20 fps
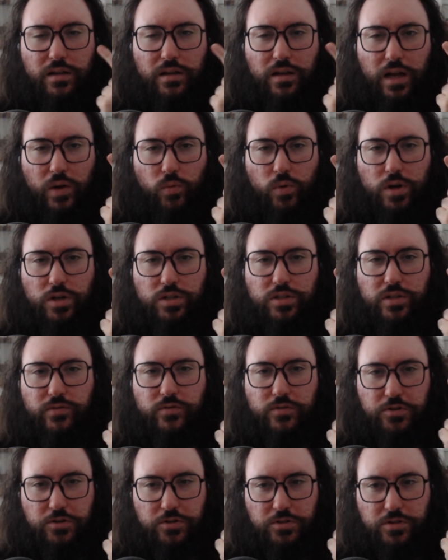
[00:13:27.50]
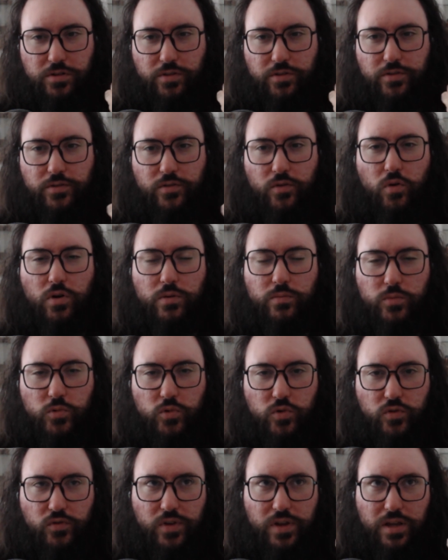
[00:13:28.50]
I watched the first Thor
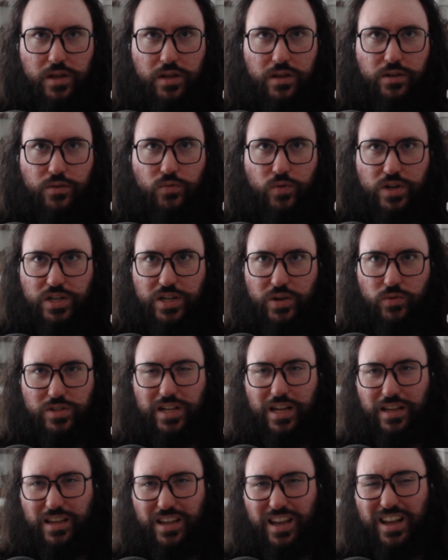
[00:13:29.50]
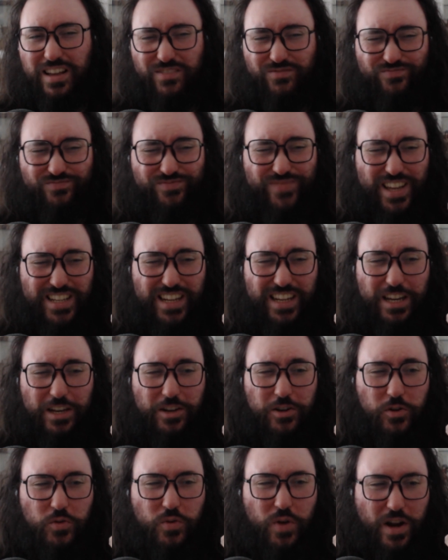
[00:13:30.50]
movie, which I was like, that's like a
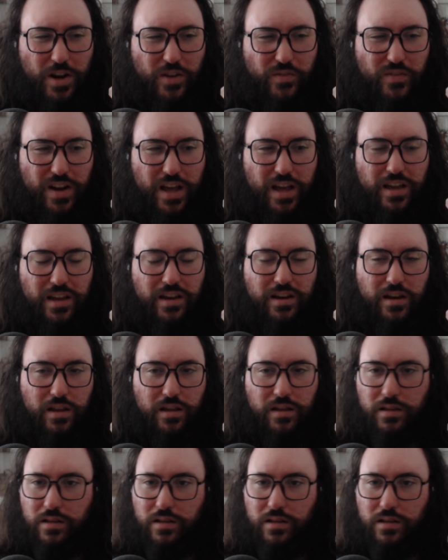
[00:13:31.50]
2 out of 9.